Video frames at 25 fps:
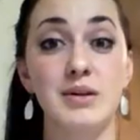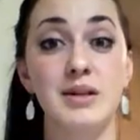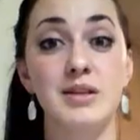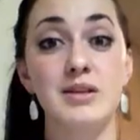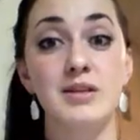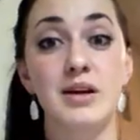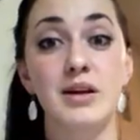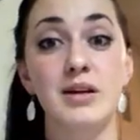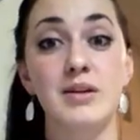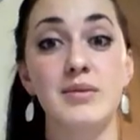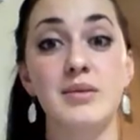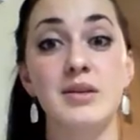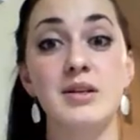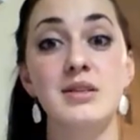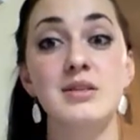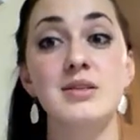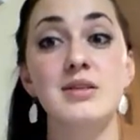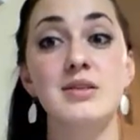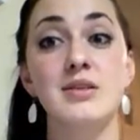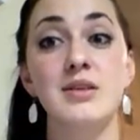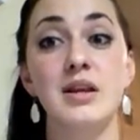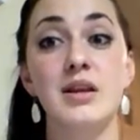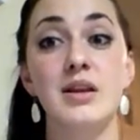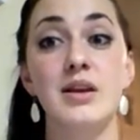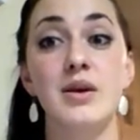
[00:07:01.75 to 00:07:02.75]
being documented
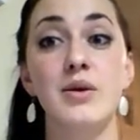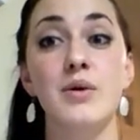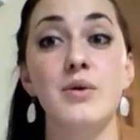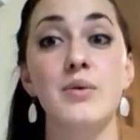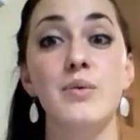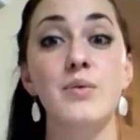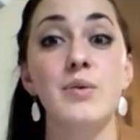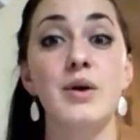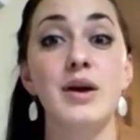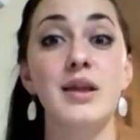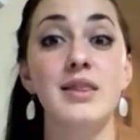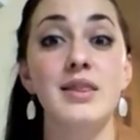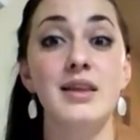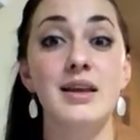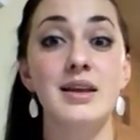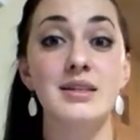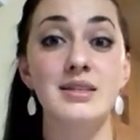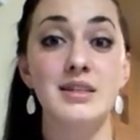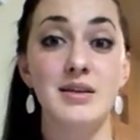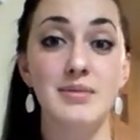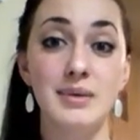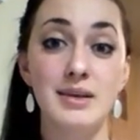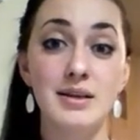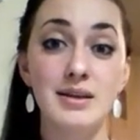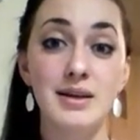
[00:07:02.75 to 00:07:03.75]
so they know what
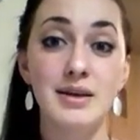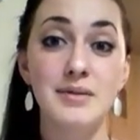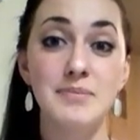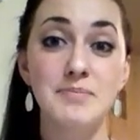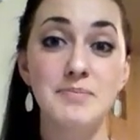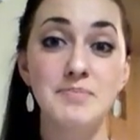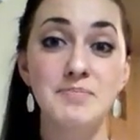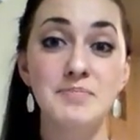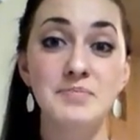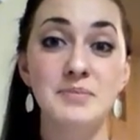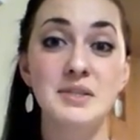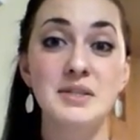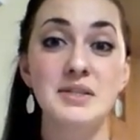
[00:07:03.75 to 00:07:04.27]
things have been done.